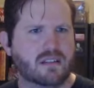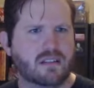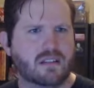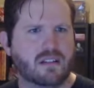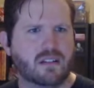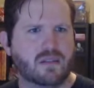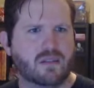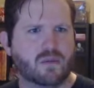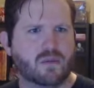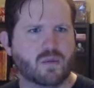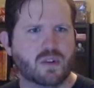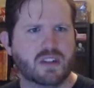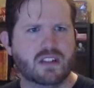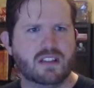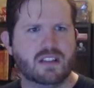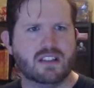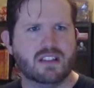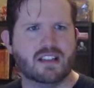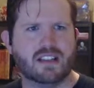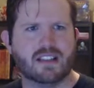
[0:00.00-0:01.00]

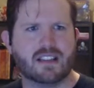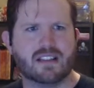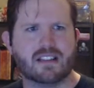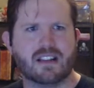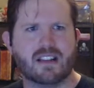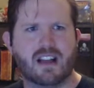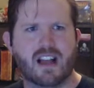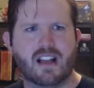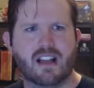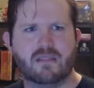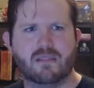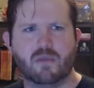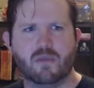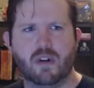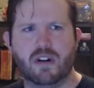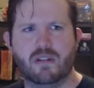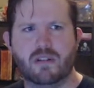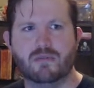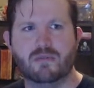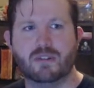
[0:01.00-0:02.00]
Really?
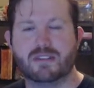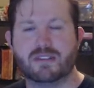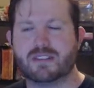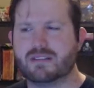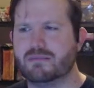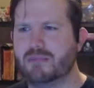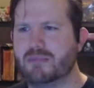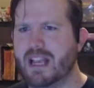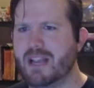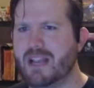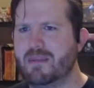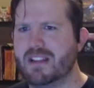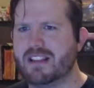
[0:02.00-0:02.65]
Maybe